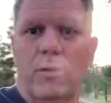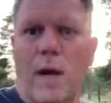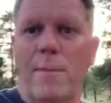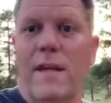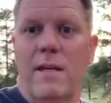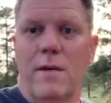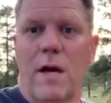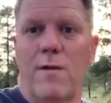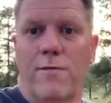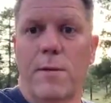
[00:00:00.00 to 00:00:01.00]
many
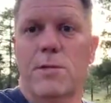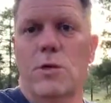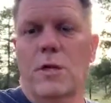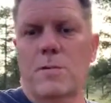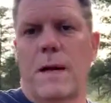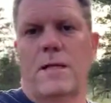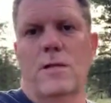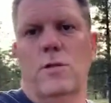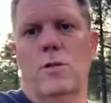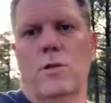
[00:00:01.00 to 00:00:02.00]
flips to expect to
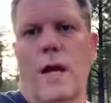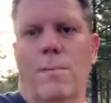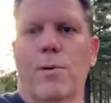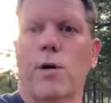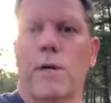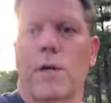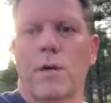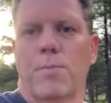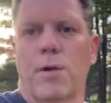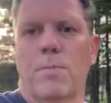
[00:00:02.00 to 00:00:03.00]
do kind of per year,
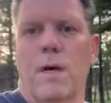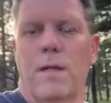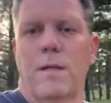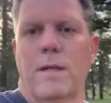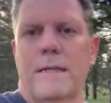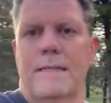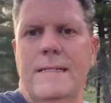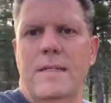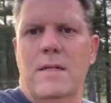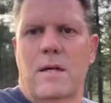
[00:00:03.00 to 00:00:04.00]
per month.
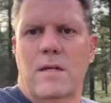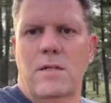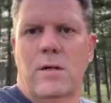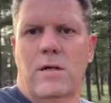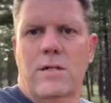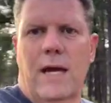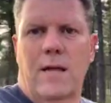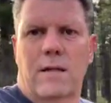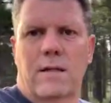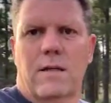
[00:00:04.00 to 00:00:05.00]
So here's kind
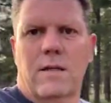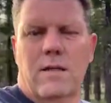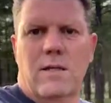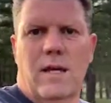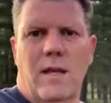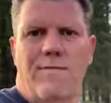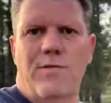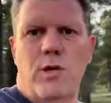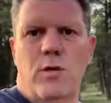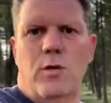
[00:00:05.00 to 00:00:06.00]
of the
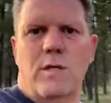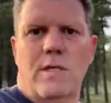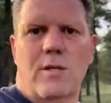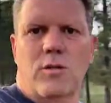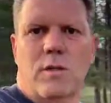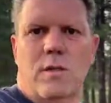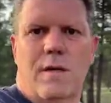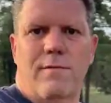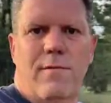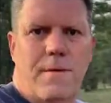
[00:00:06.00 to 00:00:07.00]
view essentially
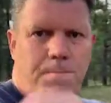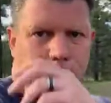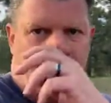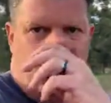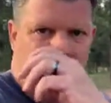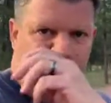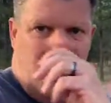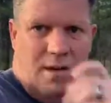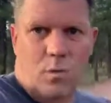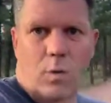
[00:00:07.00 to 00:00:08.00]
of
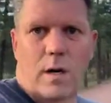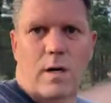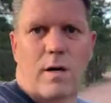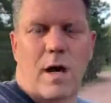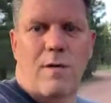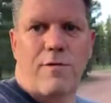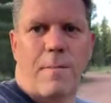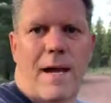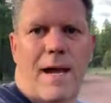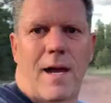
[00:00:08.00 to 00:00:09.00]
where from
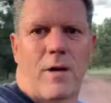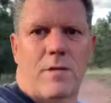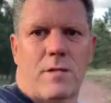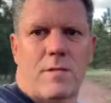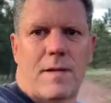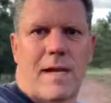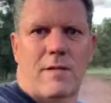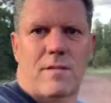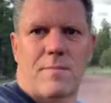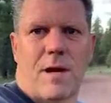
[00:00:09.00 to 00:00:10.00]
my house, because my
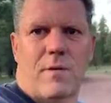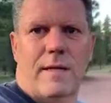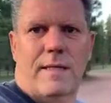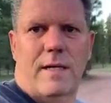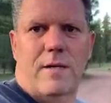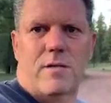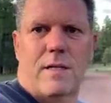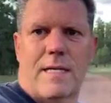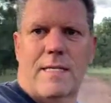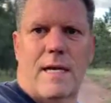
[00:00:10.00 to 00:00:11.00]
house is about right there. So
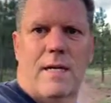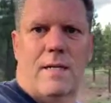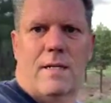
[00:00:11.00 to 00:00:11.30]
that's kind of